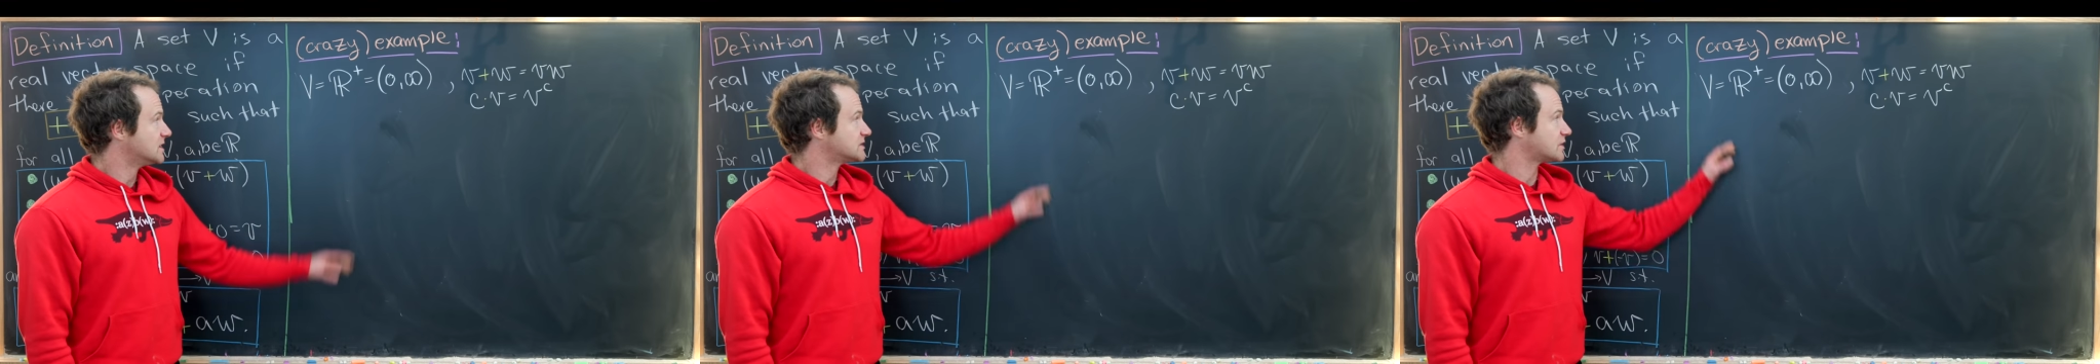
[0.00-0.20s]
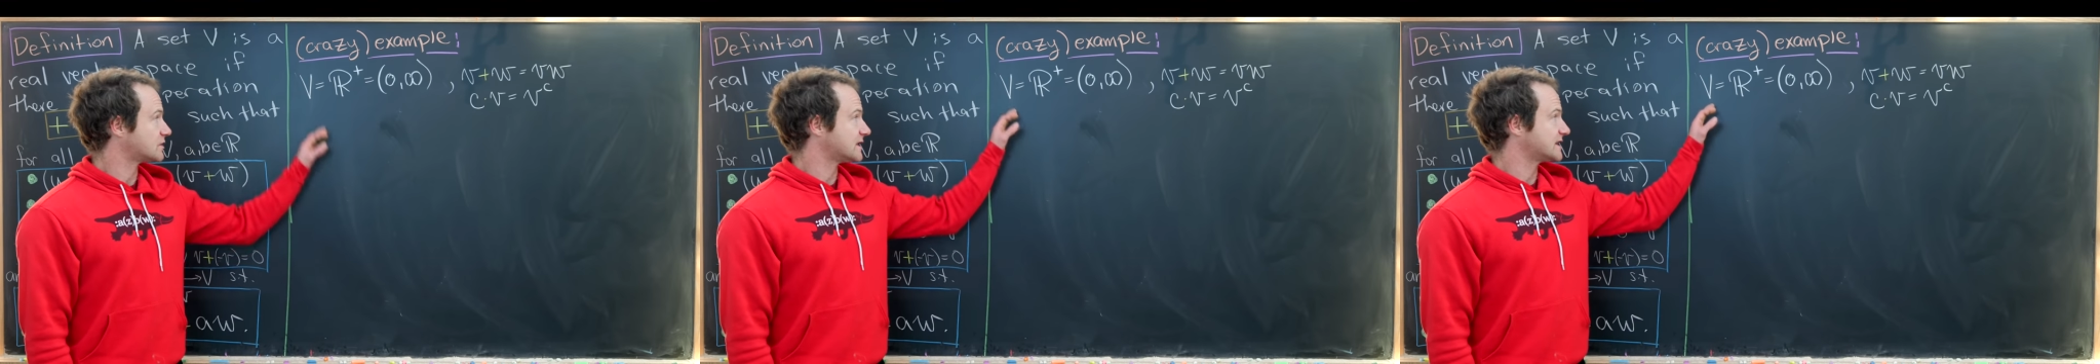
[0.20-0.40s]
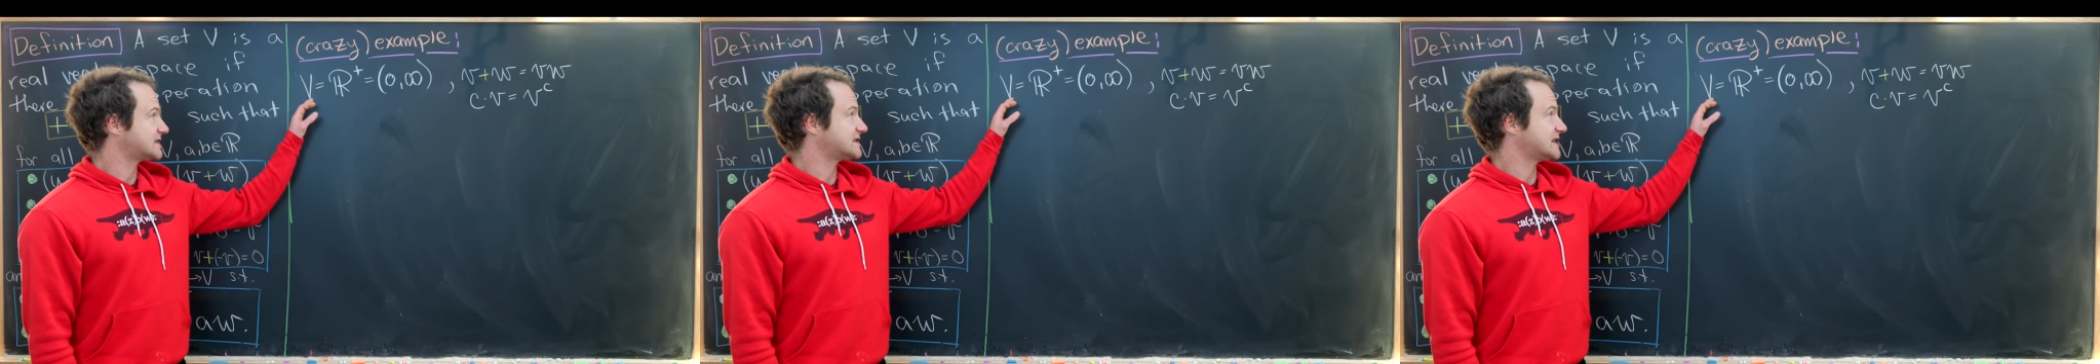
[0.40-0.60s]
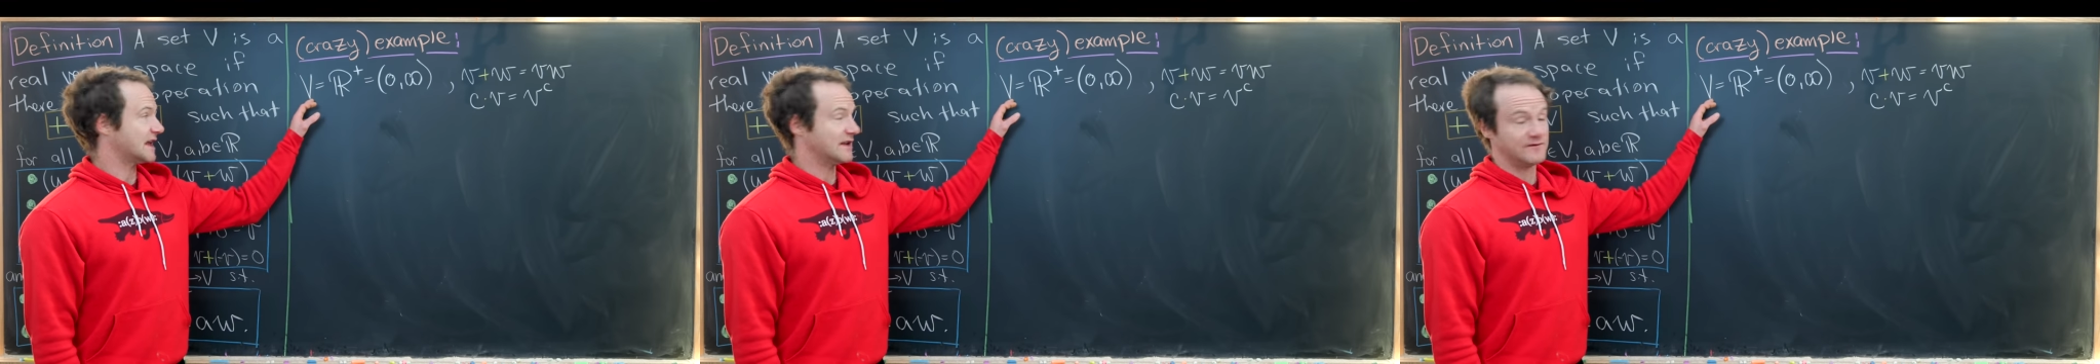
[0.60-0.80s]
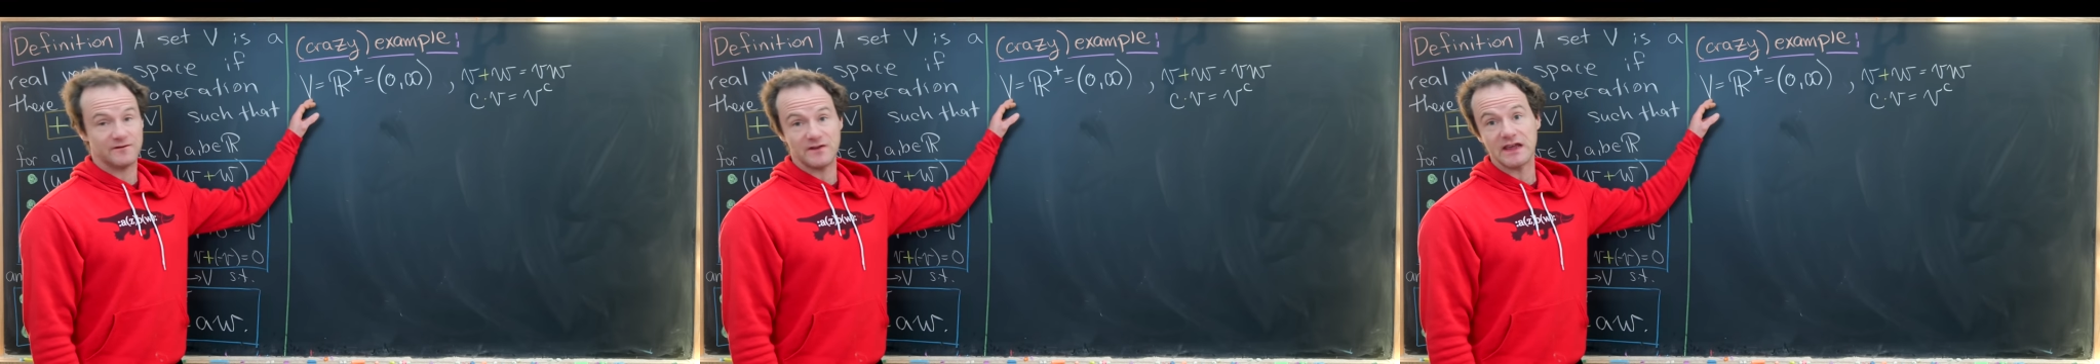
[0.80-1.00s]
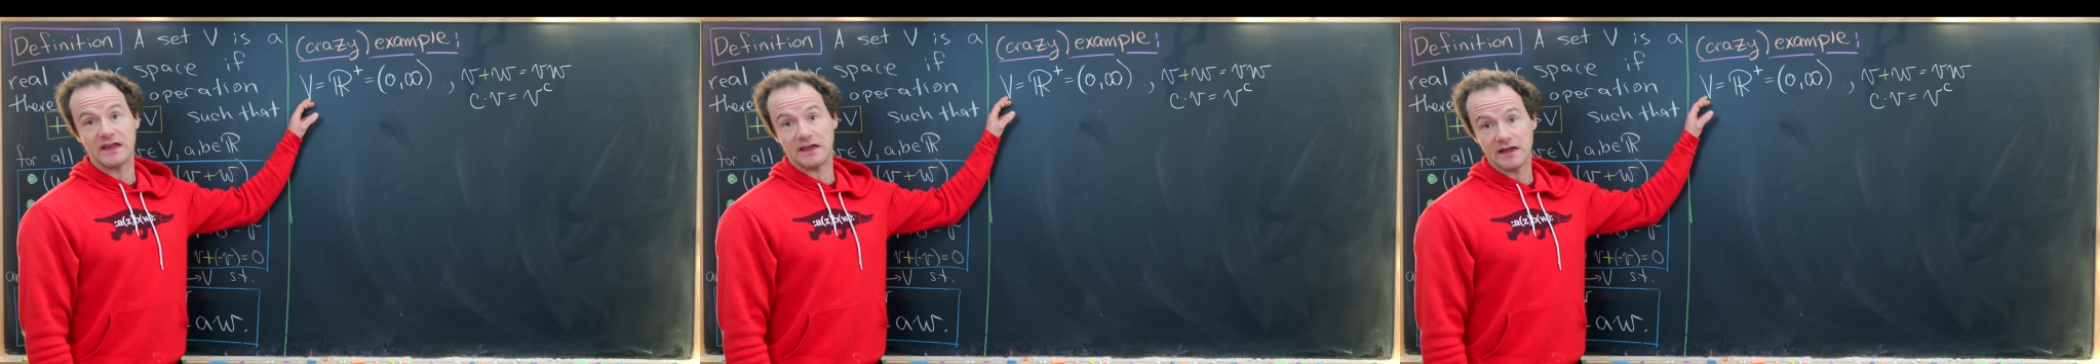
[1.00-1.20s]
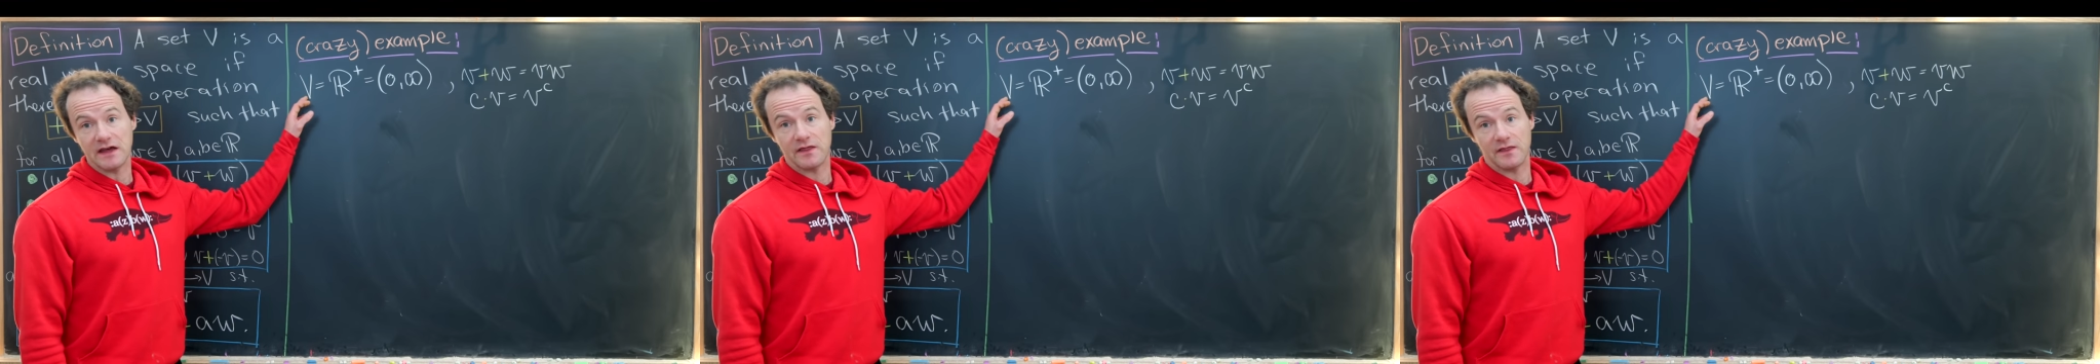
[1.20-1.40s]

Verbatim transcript: So let's set V,